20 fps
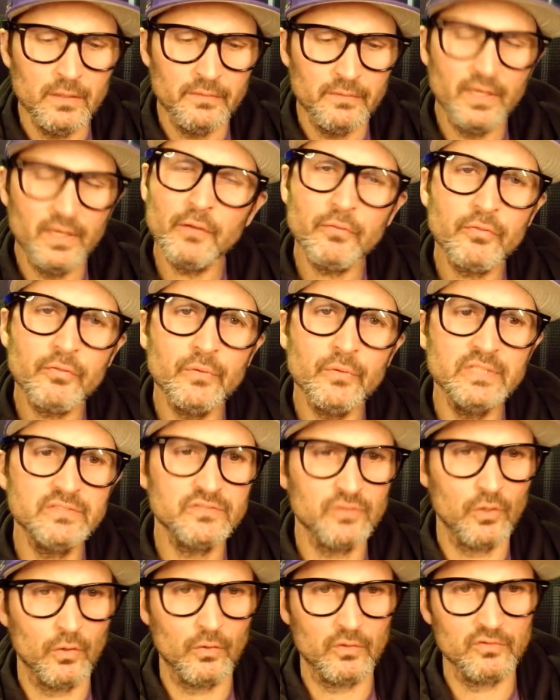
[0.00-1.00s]
their three
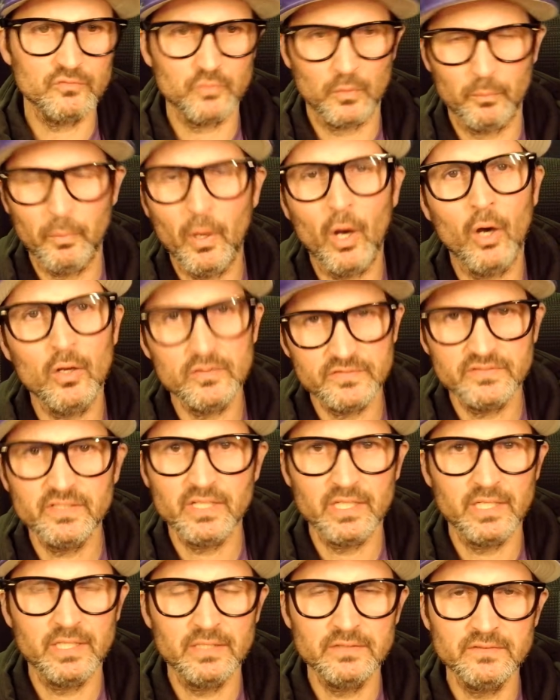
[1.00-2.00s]
starters were Paul
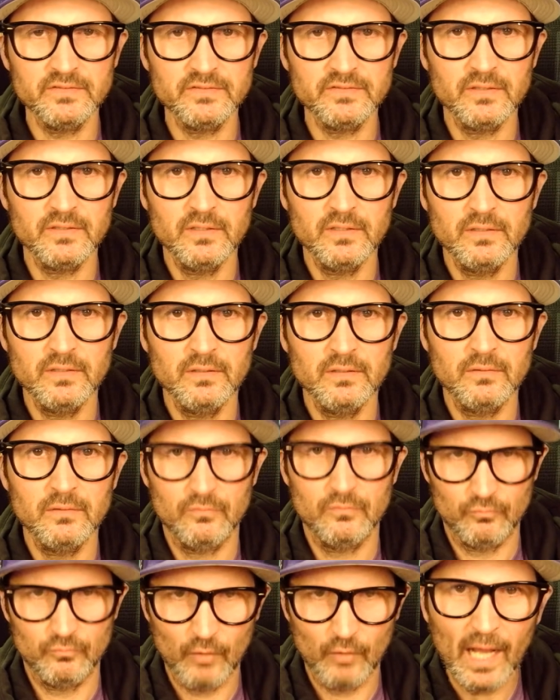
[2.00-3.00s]
Skeens,
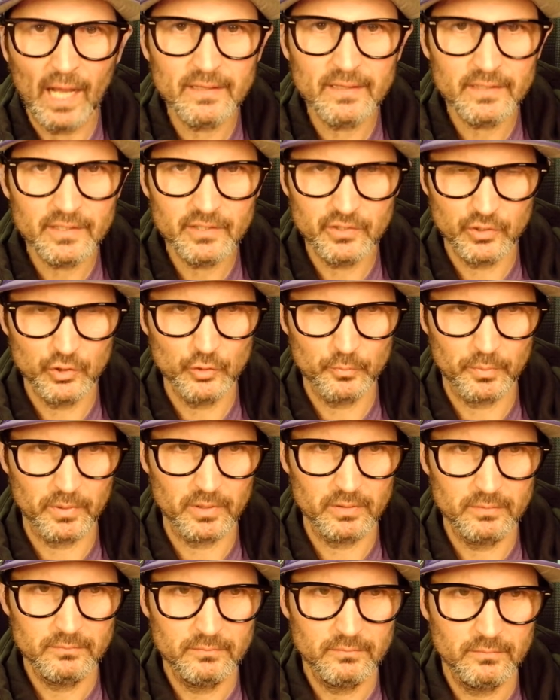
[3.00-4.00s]
Riley
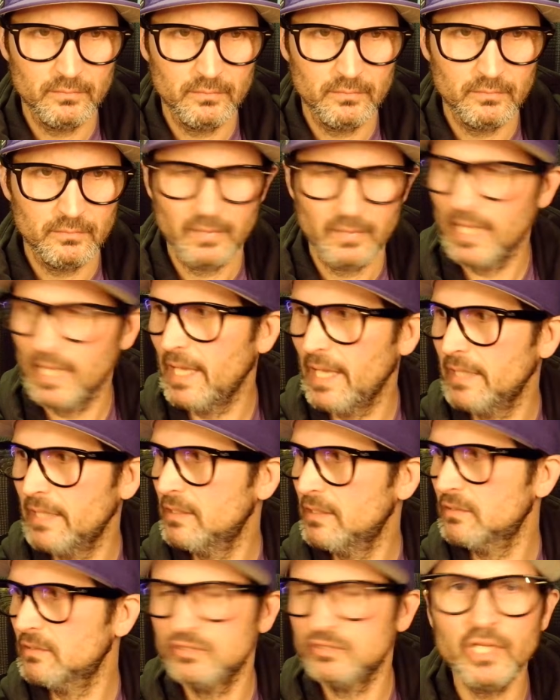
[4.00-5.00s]
Cooper,
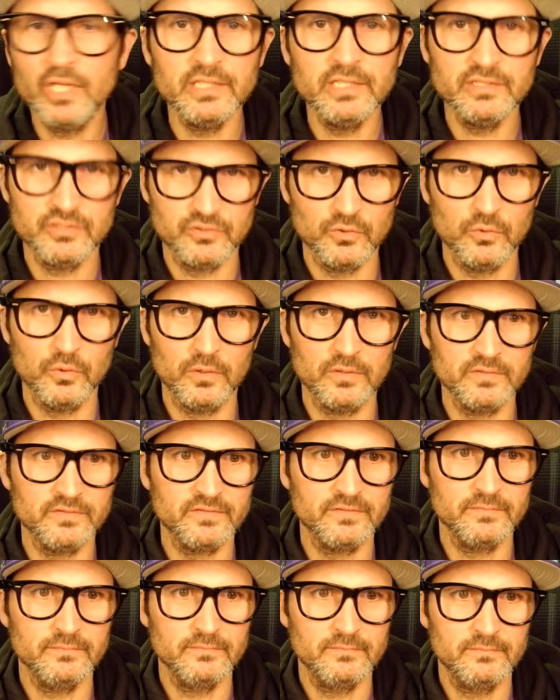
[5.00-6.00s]
and Chase Shores.